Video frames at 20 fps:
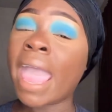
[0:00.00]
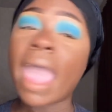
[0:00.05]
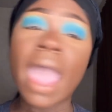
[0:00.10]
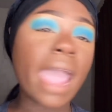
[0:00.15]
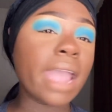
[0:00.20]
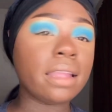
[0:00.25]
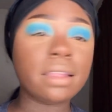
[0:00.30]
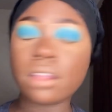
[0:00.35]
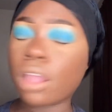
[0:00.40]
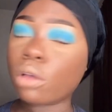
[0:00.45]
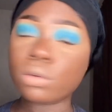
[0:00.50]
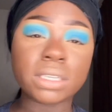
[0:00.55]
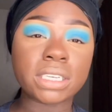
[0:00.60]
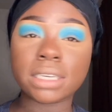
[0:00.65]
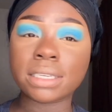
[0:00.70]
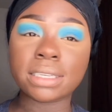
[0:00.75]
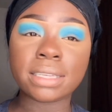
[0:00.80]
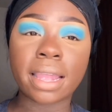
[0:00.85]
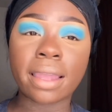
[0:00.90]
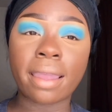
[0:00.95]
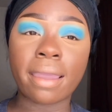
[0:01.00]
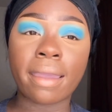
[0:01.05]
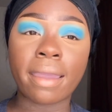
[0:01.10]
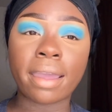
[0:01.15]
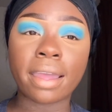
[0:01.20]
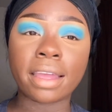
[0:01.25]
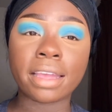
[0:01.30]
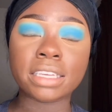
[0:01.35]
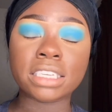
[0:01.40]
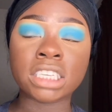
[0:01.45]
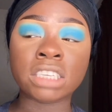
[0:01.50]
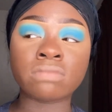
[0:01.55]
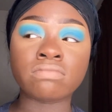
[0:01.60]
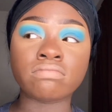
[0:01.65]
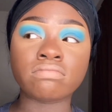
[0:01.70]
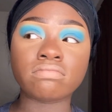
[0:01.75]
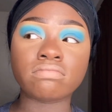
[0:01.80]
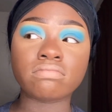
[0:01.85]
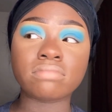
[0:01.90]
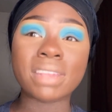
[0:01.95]
Ain't no such thing as
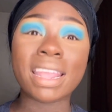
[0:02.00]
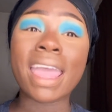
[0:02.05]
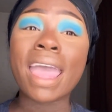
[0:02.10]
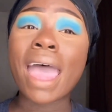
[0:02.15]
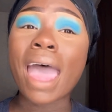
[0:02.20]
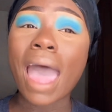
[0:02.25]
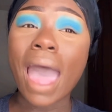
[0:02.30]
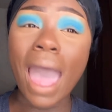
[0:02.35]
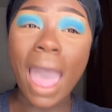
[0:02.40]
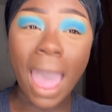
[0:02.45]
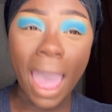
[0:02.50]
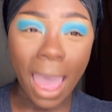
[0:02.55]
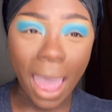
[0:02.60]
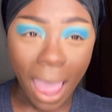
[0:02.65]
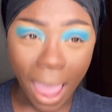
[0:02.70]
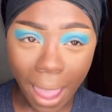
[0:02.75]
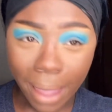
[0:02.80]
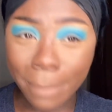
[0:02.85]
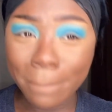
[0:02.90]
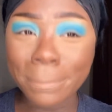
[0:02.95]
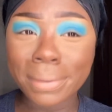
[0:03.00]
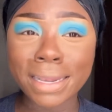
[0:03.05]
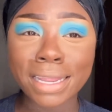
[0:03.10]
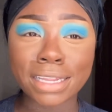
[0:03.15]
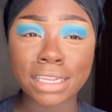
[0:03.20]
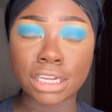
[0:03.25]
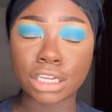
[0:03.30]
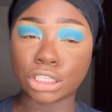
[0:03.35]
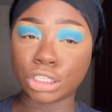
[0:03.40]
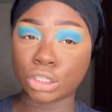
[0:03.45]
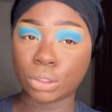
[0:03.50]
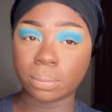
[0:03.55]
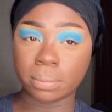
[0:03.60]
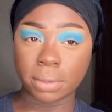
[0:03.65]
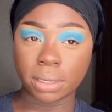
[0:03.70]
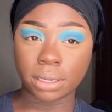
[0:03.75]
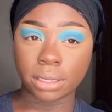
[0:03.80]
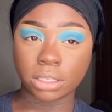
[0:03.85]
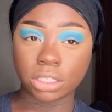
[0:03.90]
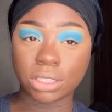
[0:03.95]
I blended too
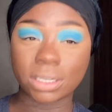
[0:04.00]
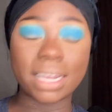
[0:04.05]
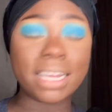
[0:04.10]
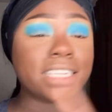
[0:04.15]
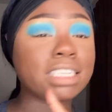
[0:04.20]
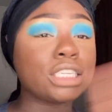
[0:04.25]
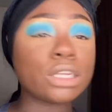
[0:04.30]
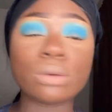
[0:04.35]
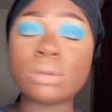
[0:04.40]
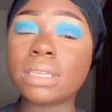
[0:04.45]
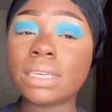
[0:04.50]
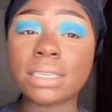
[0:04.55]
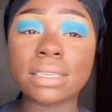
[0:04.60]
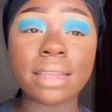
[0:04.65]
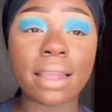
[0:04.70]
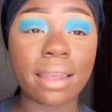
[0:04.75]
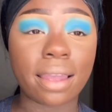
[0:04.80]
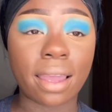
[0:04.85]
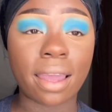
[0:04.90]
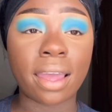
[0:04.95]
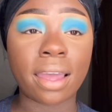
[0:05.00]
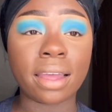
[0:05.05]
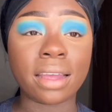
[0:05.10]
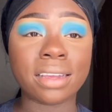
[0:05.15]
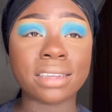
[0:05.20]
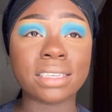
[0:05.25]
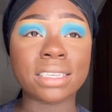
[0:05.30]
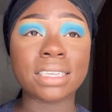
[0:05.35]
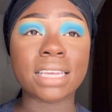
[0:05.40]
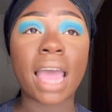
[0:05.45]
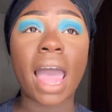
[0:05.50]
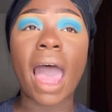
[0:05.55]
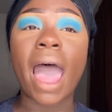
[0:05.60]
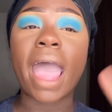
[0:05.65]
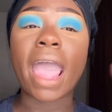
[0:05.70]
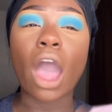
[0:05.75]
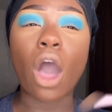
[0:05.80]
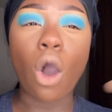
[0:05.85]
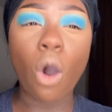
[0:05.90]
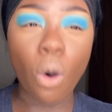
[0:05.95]
much. It's no such thing as
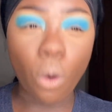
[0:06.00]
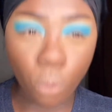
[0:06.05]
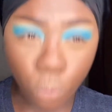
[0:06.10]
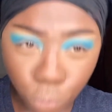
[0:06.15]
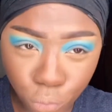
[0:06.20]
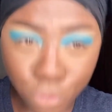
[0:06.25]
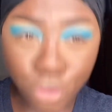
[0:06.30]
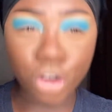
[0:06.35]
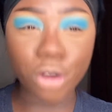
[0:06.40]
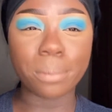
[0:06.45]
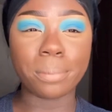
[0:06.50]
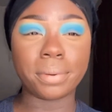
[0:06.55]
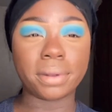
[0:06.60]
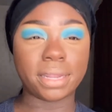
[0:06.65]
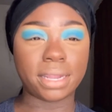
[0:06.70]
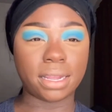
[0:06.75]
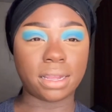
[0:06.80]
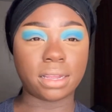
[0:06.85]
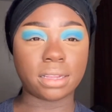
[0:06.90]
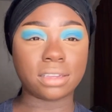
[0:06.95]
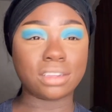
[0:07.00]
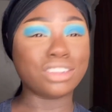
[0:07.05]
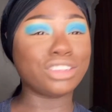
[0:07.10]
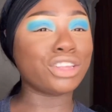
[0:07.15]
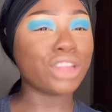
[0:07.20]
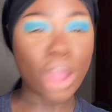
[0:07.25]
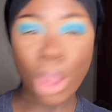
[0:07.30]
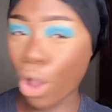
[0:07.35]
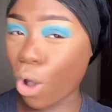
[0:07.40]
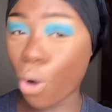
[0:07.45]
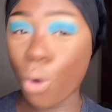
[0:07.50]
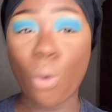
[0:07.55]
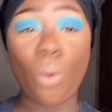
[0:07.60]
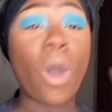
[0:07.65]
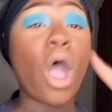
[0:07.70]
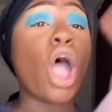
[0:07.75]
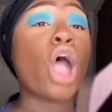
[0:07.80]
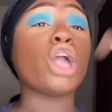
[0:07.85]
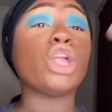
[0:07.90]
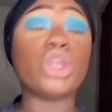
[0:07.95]
I over blend. No,
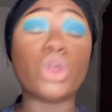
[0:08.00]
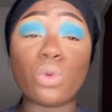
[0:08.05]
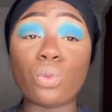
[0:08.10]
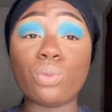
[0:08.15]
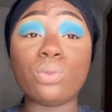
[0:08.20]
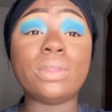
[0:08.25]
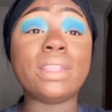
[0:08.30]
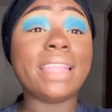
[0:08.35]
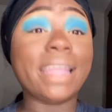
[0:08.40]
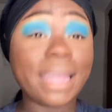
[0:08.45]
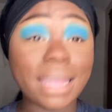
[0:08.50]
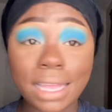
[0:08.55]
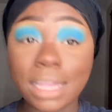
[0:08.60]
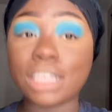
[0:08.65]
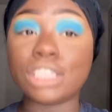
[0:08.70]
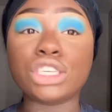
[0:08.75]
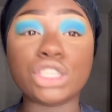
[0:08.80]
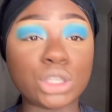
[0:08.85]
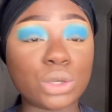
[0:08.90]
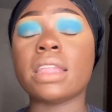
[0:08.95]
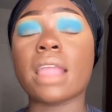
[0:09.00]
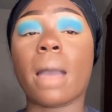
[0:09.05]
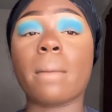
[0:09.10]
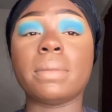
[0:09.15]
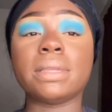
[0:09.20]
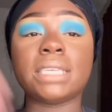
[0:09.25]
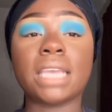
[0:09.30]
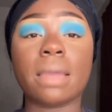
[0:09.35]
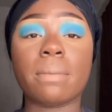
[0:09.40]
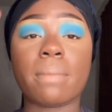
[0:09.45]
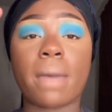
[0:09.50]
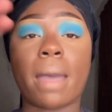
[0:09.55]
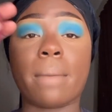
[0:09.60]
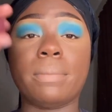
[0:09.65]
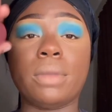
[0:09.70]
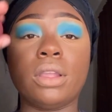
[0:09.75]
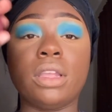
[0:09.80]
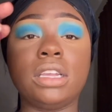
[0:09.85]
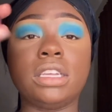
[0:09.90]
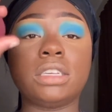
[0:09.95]
you need to. Now I'm gonna take my
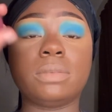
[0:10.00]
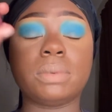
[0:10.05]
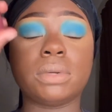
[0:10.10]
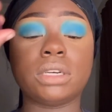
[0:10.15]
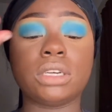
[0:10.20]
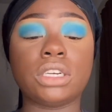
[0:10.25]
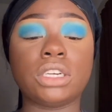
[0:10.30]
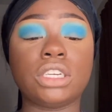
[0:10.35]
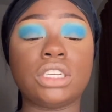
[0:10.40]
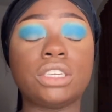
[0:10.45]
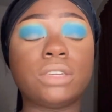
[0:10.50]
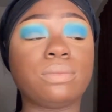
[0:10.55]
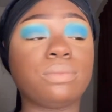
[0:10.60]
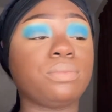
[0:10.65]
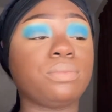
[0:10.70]
beauty sponge.